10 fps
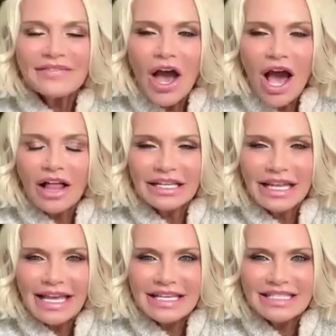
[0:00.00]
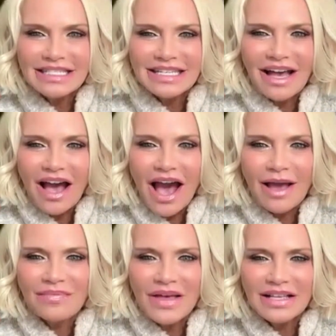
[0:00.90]
at the holidays,
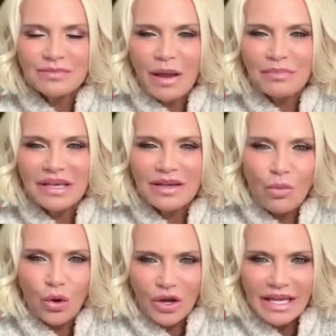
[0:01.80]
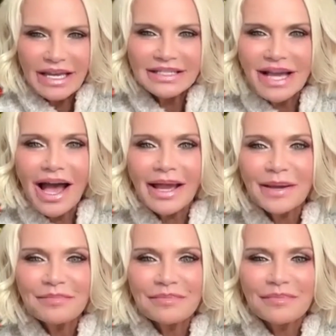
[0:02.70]
I, that's my big working
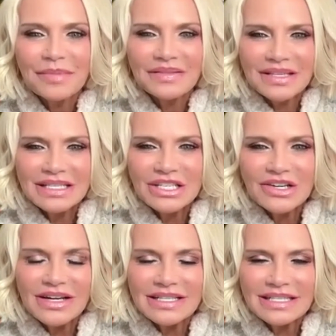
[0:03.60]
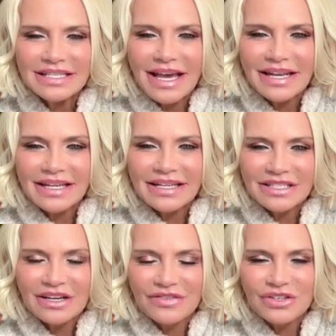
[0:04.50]
time. But this year, I decided
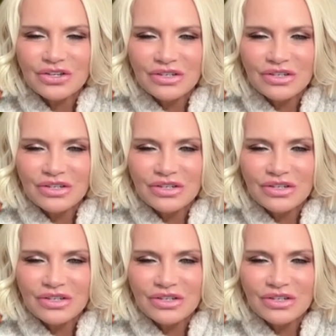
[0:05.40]
it's our first